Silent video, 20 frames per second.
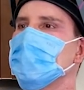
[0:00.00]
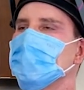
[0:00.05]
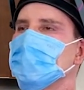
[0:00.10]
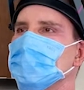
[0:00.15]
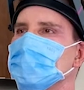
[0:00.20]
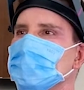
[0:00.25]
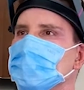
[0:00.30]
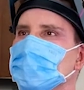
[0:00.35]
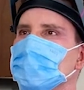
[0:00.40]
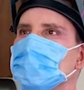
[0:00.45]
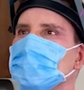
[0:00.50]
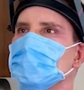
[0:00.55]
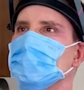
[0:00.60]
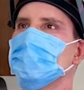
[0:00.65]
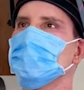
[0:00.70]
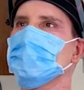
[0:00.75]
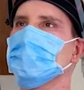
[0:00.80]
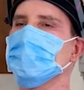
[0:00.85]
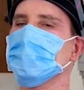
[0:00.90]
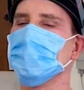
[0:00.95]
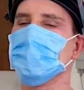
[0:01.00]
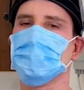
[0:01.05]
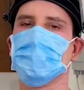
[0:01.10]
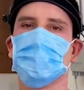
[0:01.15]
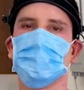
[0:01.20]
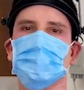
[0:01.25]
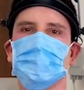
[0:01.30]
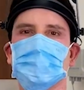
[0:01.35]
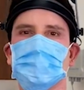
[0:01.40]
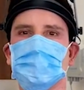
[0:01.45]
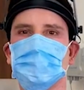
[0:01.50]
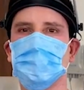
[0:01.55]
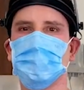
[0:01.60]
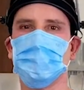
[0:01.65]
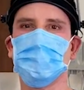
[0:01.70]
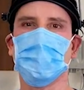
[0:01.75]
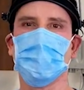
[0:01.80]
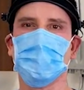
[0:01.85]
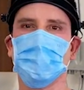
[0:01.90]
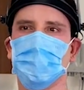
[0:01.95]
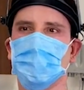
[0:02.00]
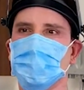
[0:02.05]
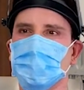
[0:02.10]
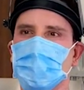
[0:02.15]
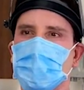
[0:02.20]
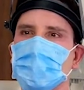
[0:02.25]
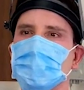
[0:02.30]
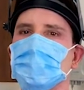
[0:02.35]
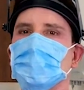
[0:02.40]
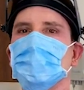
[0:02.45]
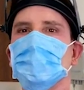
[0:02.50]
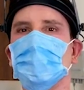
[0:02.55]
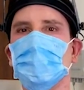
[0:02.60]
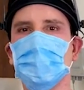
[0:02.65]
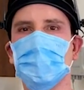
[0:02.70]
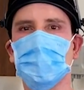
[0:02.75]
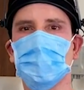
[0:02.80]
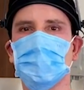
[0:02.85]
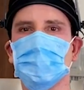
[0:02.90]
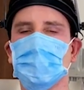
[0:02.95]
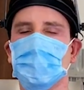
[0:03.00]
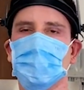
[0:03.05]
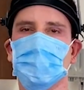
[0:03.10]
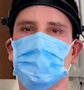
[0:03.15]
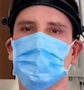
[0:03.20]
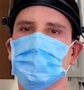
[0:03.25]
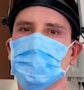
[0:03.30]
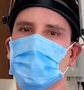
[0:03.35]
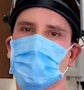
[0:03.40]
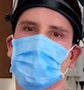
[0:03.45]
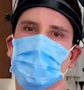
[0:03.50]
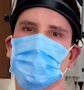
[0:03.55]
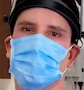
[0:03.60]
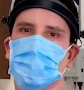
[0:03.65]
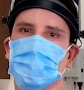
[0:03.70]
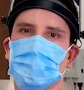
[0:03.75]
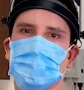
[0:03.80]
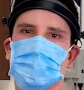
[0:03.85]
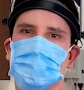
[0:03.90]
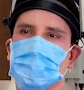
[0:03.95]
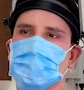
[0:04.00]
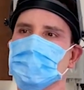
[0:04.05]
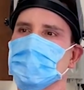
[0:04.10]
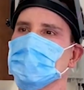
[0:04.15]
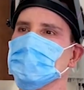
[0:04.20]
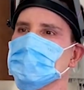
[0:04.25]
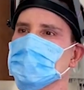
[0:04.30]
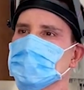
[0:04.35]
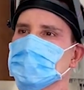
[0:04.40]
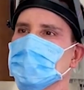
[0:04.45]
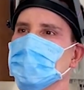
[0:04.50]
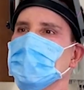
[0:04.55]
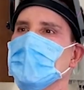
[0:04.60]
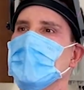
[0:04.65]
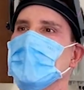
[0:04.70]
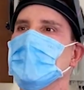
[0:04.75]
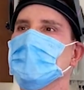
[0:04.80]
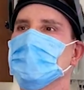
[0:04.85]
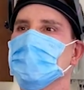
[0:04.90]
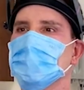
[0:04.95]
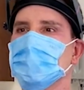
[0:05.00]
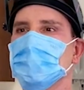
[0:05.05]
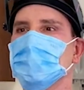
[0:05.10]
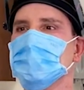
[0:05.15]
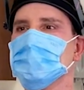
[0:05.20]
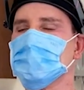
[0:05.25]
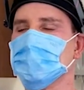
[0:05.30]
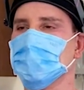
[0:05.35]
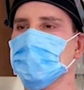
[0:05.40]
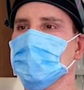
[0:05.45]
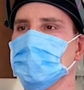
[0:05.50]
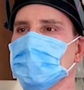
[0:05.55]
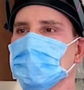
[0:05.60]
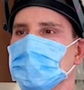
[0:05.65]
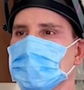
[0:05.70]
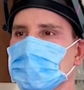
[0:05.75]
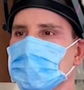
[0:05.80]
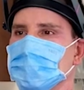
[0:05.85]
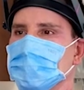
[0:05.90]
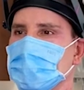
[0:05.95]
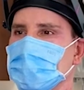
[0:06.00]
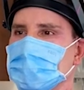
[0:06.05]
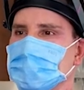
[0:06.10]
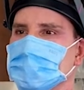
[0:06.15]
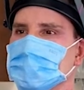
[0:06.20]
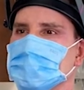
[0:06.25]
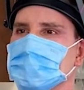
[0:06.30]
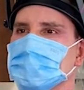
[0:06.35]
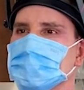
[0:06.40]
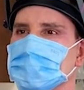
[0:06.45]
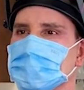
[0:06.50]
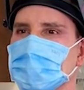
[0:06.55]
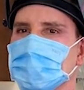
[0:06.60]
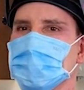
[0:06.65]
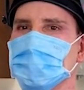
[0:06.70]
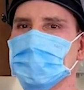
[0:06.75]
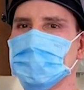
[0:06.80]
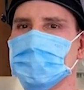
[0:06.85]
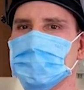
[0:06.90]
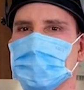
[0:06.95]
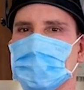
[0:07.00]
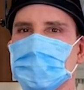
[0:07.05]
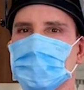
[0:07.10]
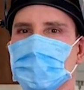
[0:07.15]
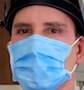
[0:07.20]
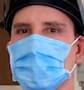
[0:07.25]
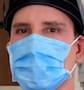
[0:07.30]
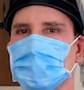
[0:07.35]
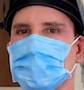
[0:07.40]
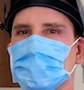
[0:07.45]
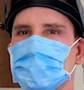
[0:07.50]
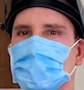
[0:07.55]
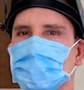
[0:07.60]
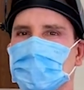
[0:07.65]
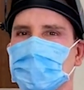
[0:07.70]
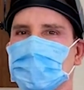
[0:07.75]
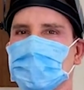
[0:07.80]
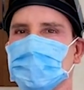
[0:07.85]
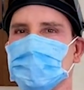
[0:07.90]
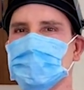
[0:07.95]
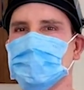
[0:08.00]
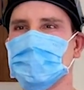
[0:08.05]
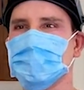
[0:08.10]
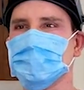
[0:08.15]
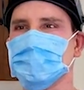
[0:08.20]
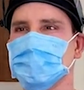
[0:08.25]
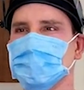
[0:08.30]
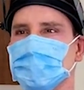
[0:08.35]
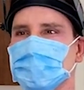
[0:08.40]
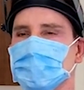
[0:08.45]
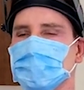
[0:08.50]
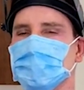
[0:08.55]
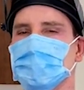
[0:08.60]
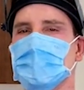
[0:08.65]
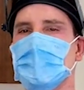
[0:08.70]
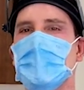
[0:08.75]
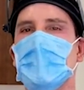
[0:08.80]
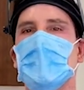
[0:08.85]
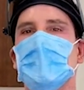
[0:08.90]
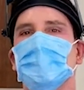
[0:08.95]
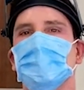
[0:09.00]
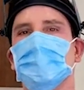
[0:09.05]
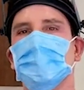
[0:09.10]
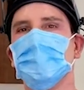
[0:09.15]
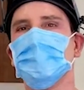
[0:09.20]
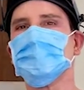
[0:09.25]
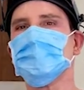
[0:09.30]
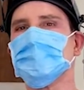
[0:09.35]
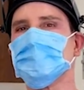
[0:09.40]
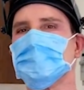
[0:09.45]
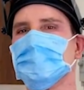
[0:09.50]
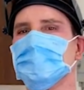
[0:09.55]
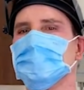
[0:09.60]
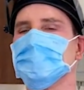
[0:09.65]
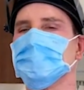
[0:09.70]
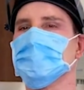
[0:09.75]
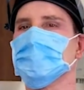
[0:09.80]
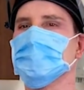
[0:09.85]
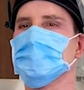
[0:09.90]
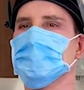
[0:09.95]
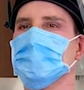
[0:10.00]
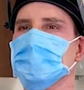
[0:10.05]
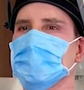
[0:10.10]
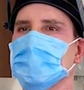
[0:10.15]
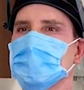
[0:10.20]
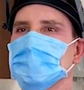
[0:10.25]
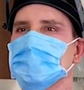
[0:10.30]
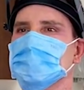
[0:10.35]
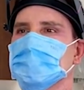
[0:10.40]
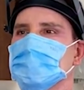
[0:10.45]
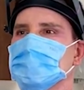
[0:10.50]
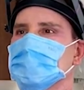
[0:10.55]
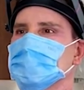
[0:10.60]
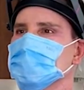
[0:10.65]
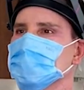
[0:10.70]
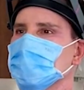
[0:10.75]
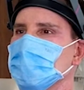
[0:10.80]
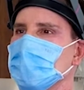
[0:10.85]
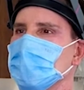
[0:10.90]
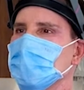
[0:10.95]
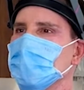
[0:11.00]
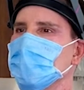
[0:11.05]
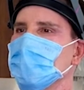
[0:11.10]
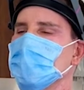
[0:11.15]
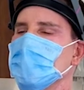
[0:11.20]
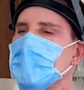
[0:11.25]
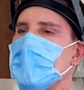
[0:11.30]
do little things throughout the year, or, you know, every 6 months or so, they're the ones that really look the best. So I think intervention early is a good thing. You can also start doing lasers as well